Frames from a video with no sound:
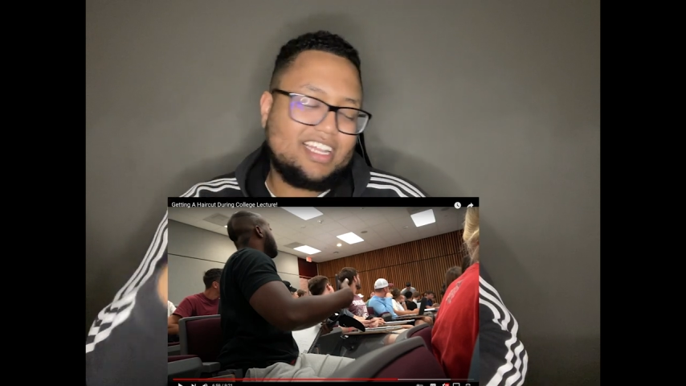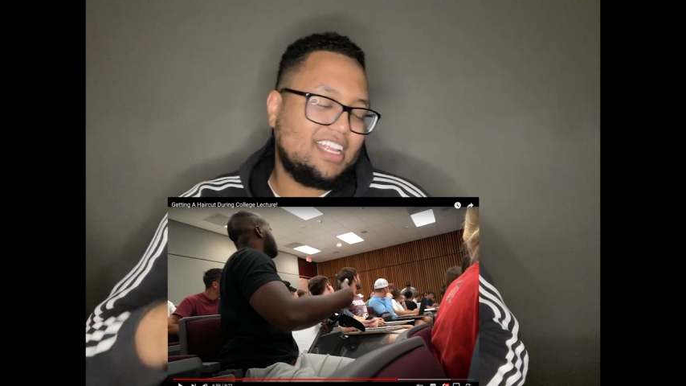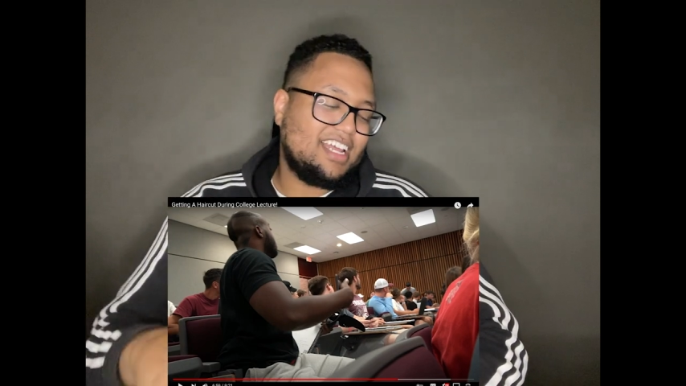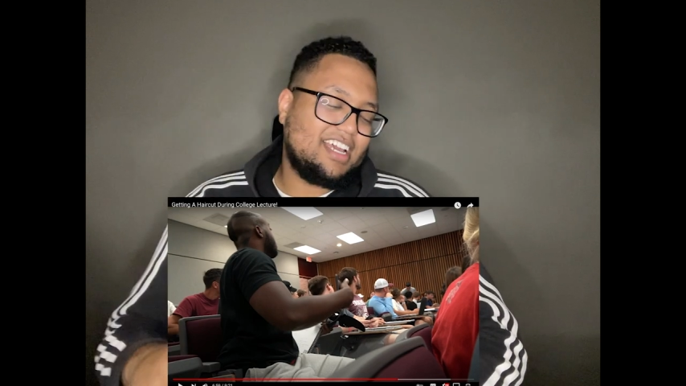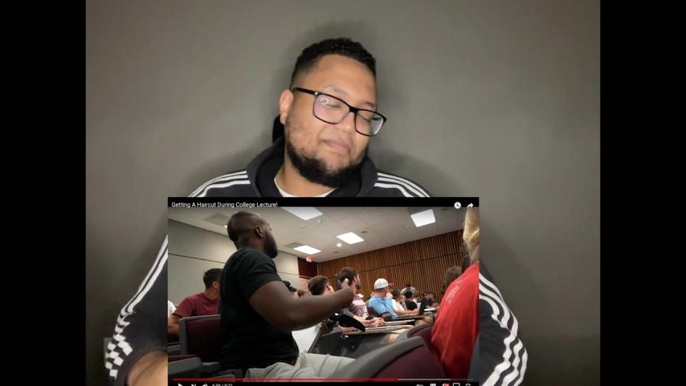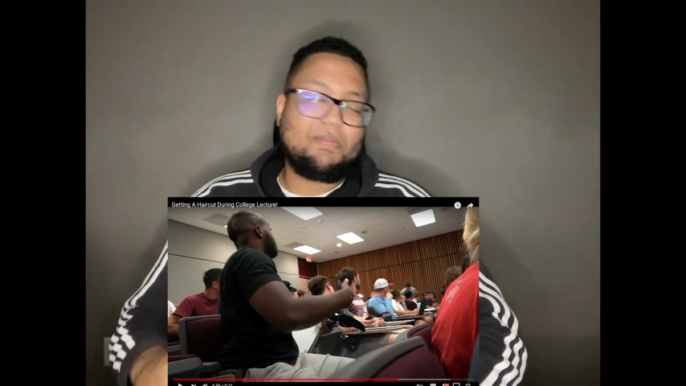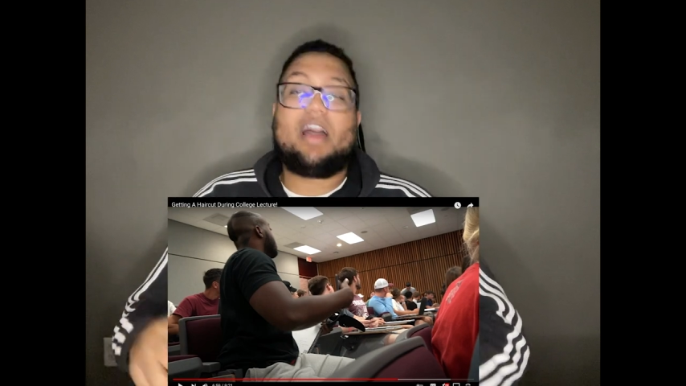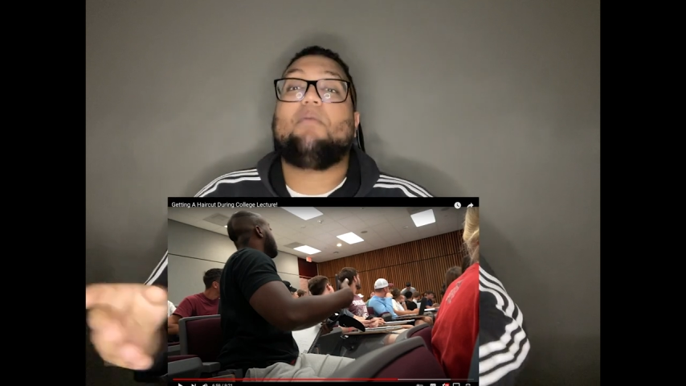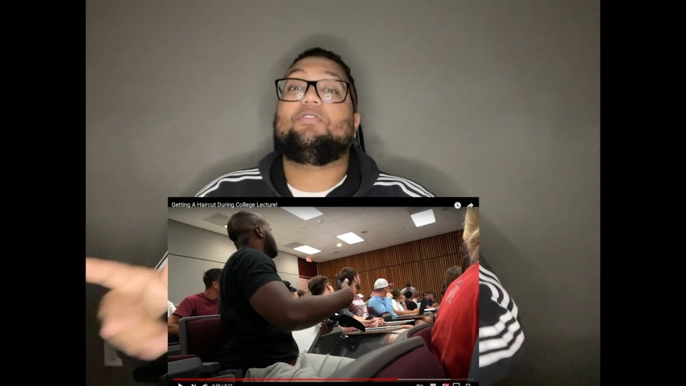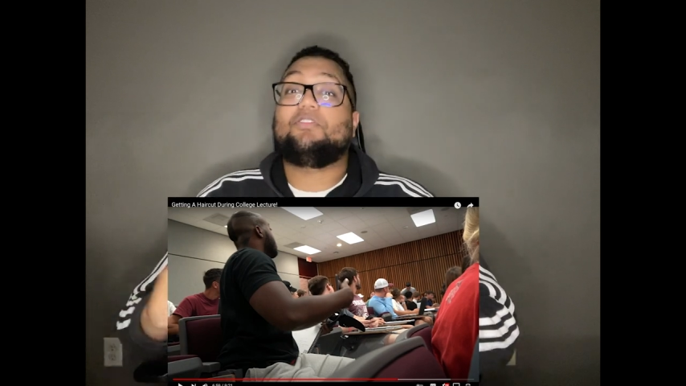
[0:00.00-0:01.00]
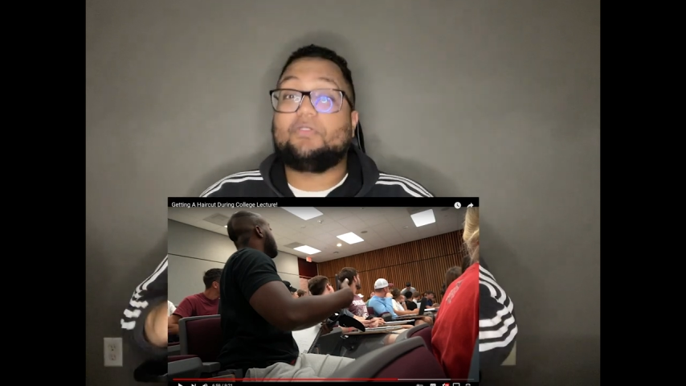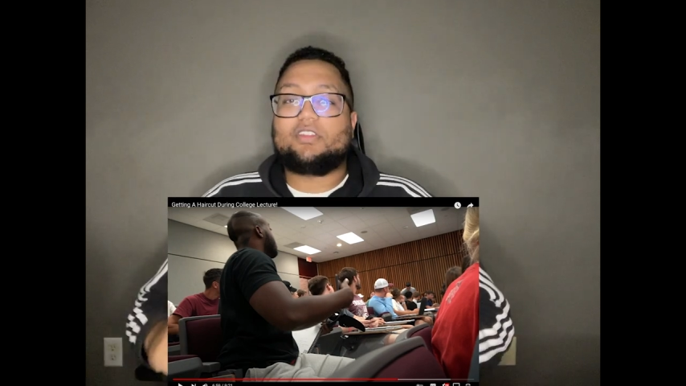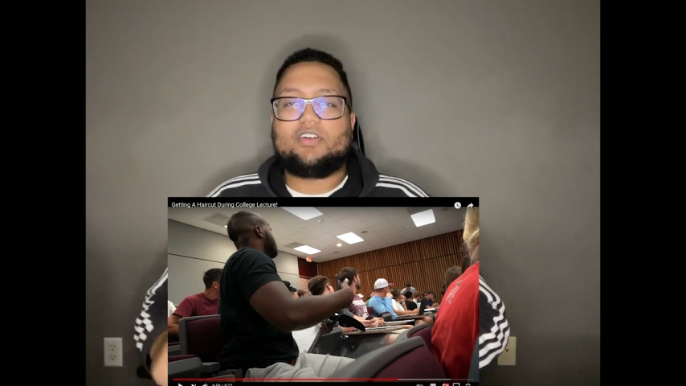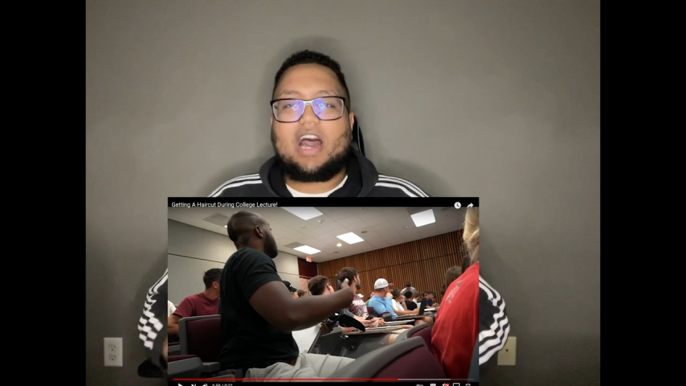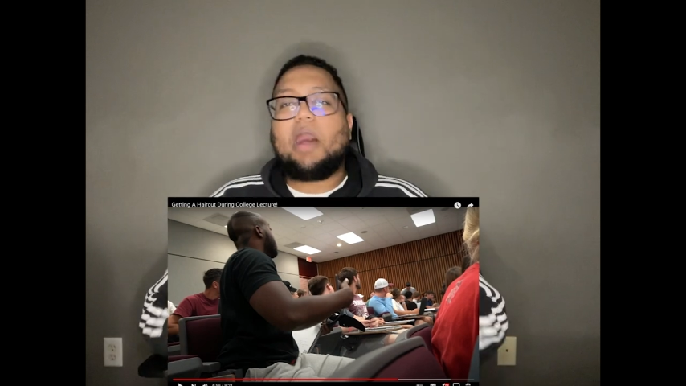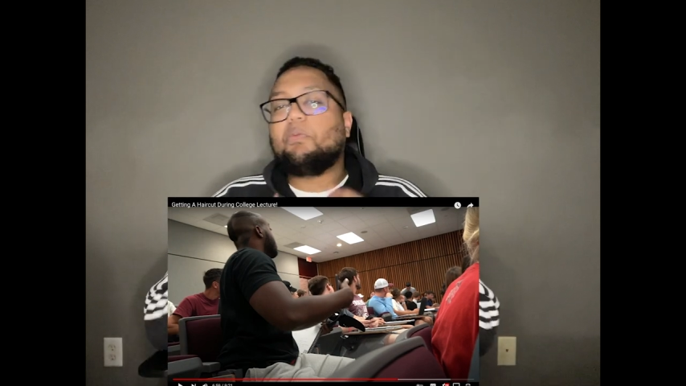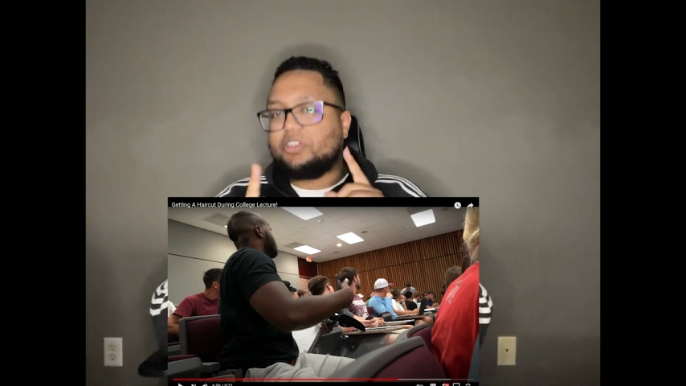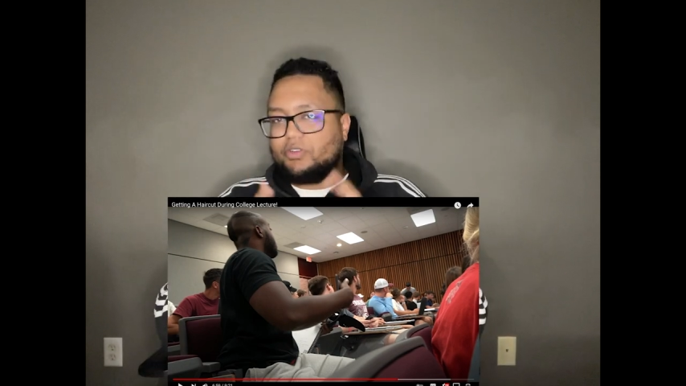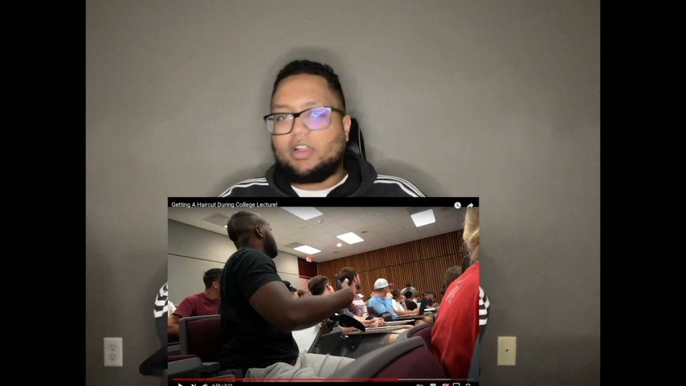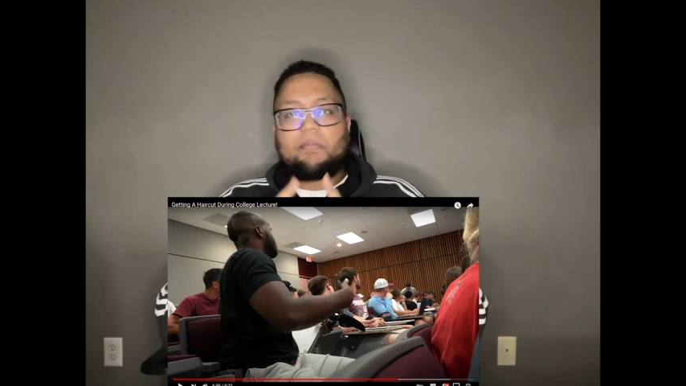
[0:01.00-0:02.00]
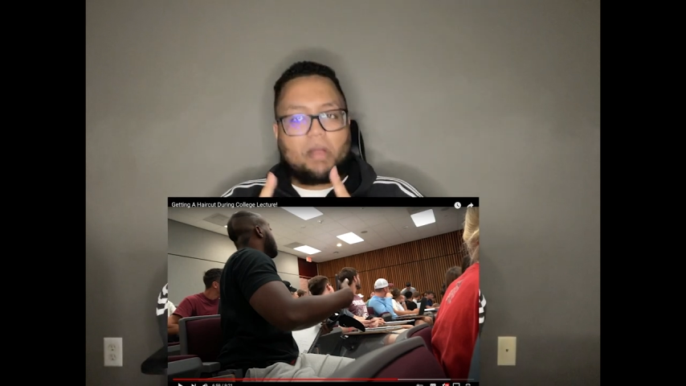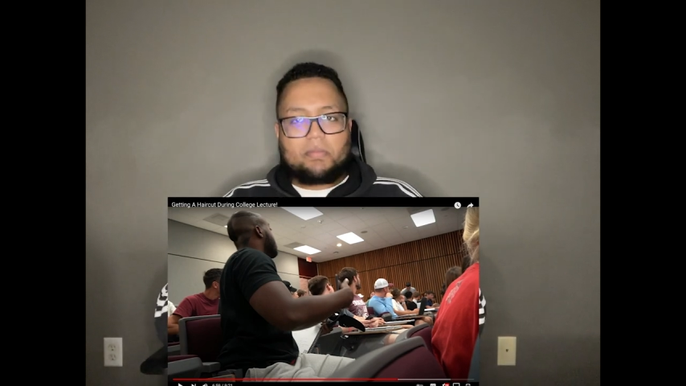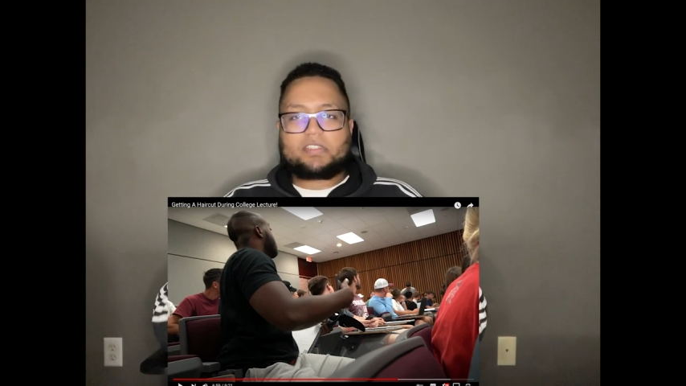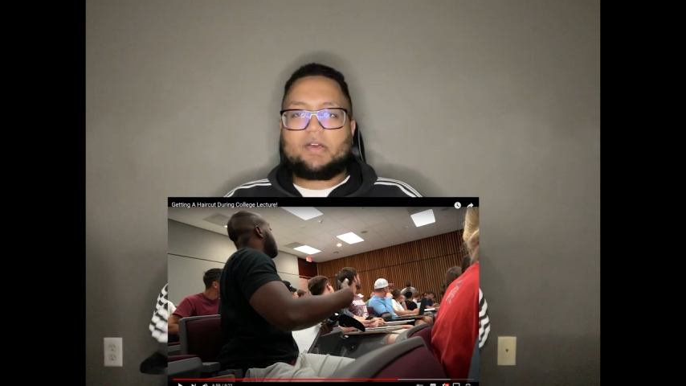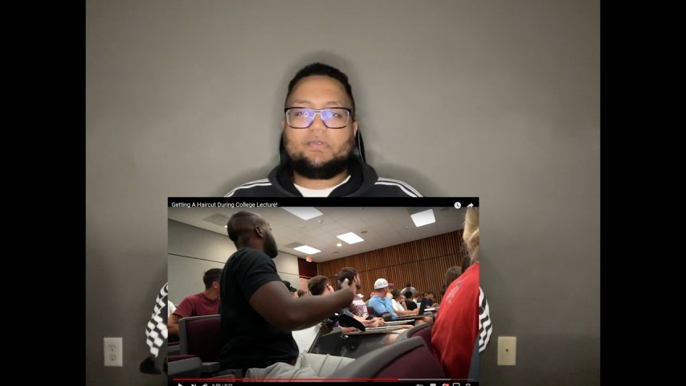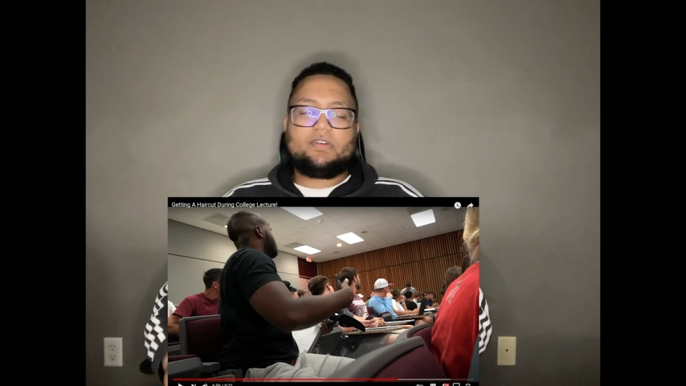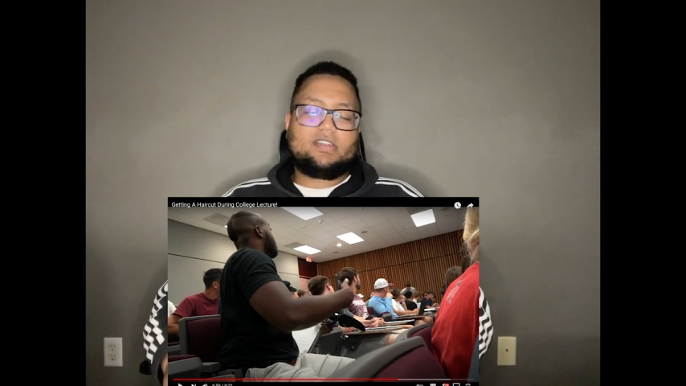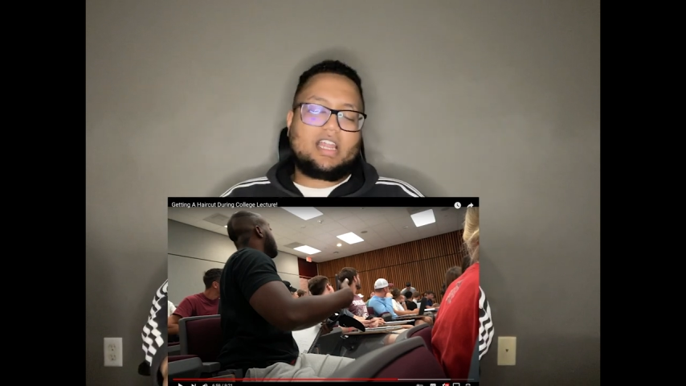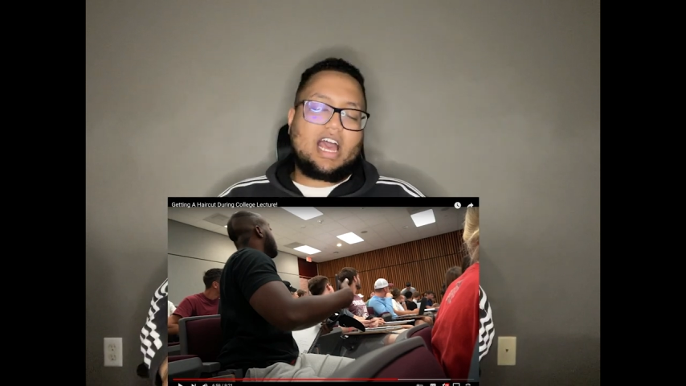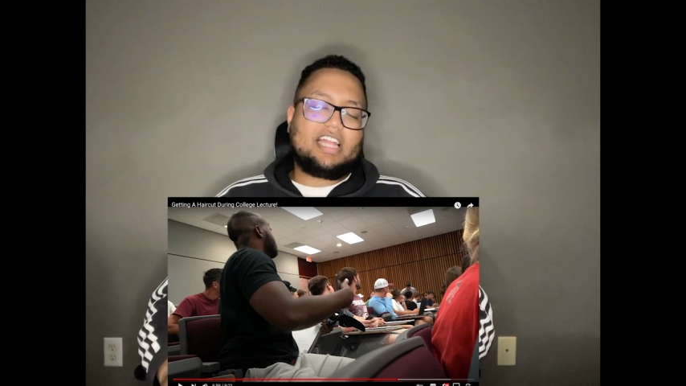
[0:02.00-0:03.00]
But I would do it, though. I would do it. I promise I would.